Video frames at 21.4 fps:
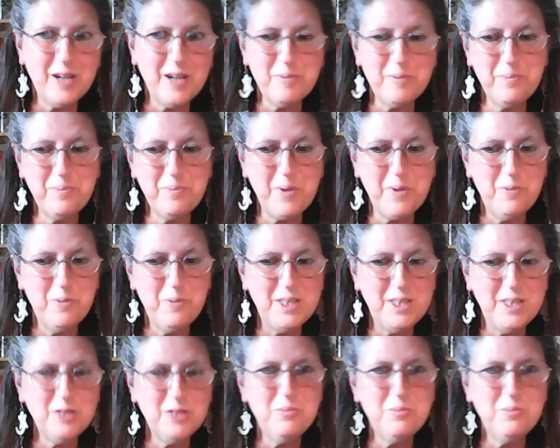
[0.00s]

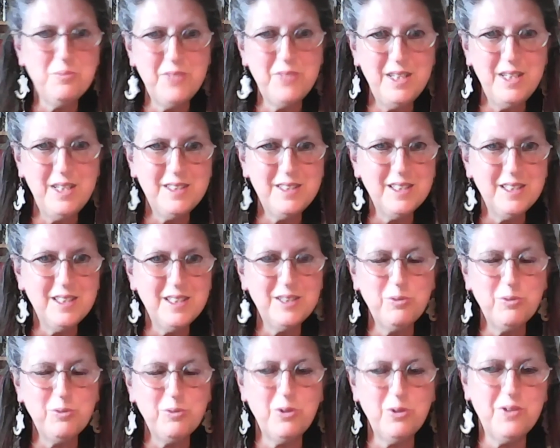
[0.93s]
wisdom teachings
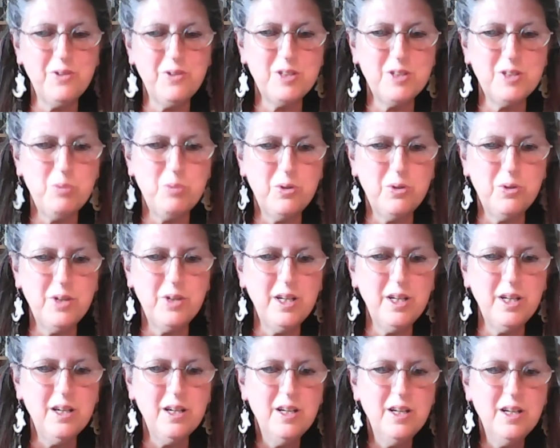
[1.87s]
worth exploring.
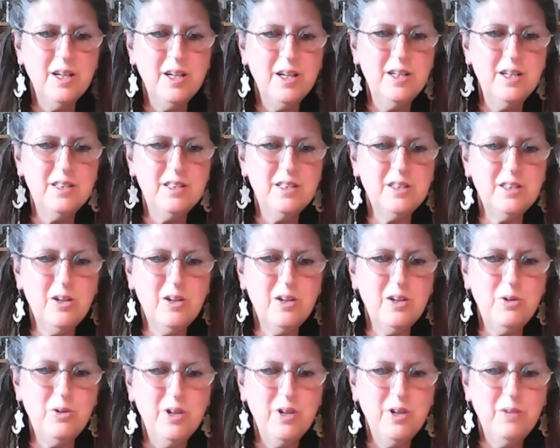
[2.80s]
So
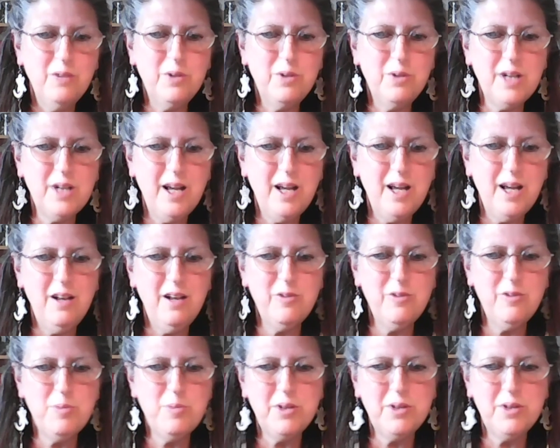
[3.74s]
what I love
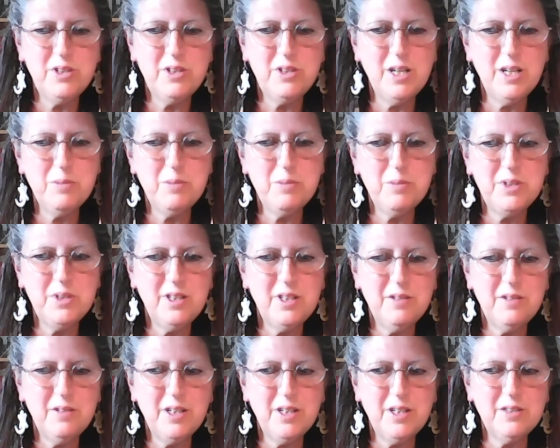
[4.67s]
about Shaman's
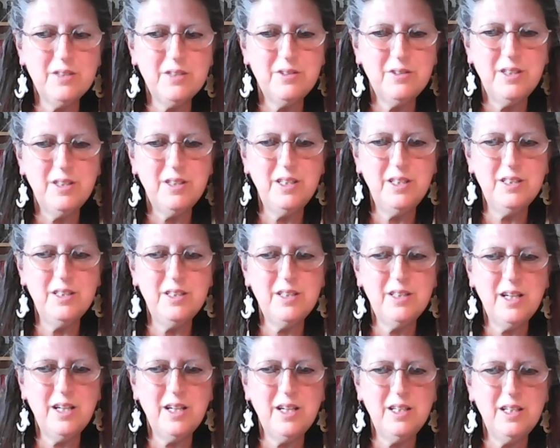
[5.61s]
Directory is that
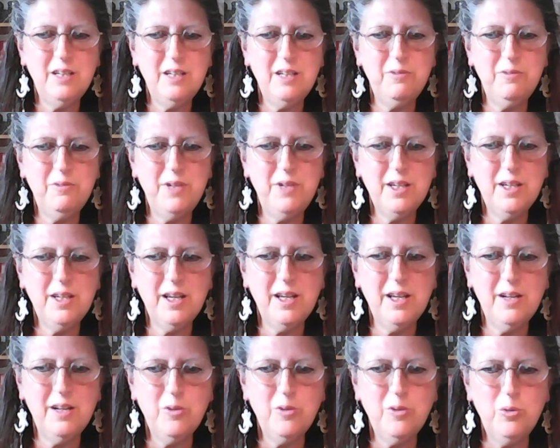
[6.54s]
if we can
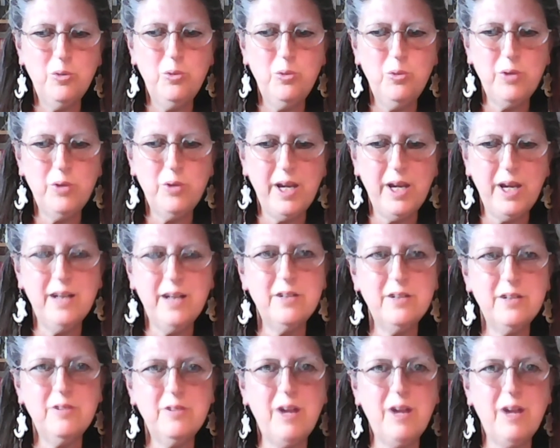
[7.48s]
all gather
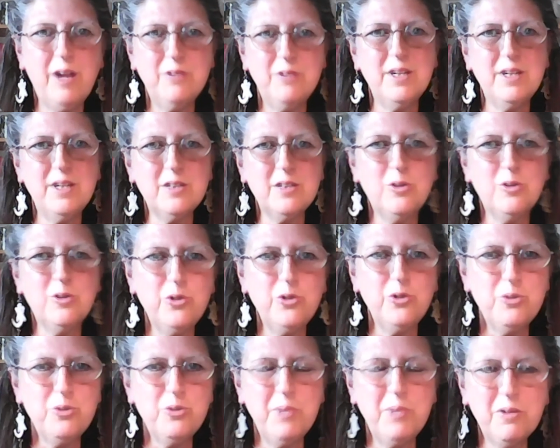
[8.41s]
around that cosmic
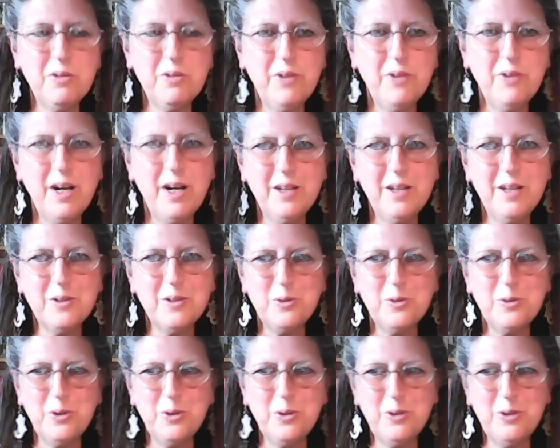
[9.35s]
fire, or, you
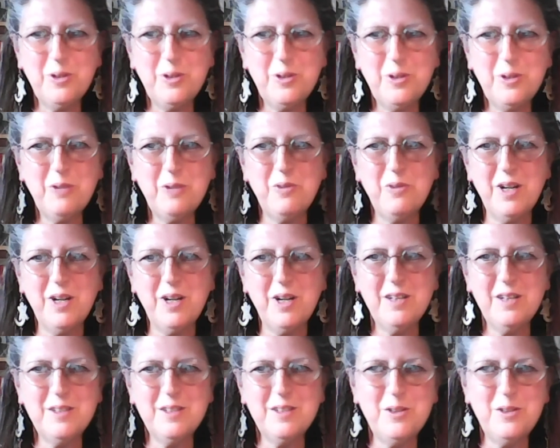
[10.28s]
know, that fire
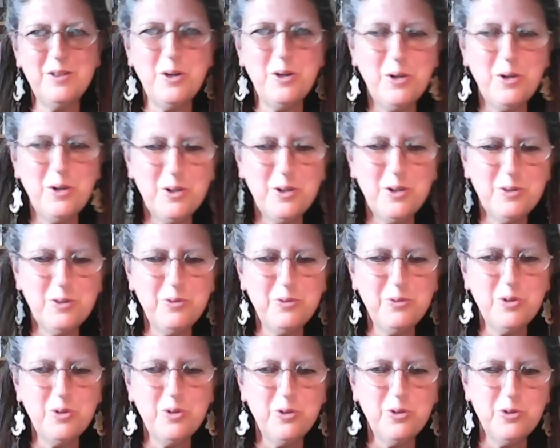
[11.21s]
at the heart of the
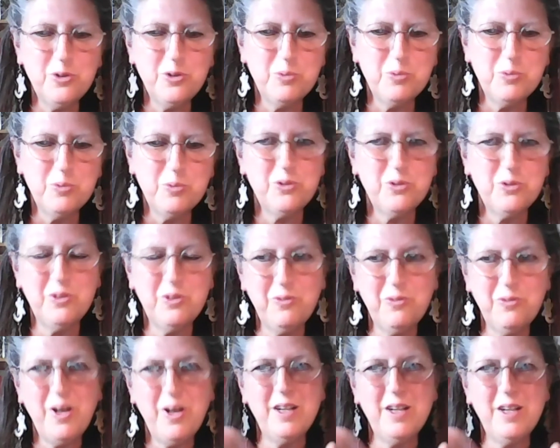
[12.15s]
cosmos, or the
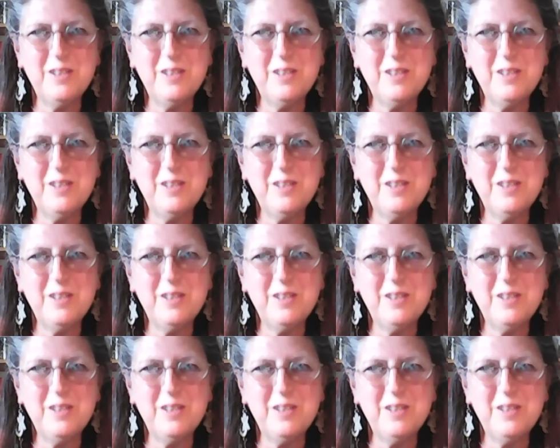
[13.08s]
fire that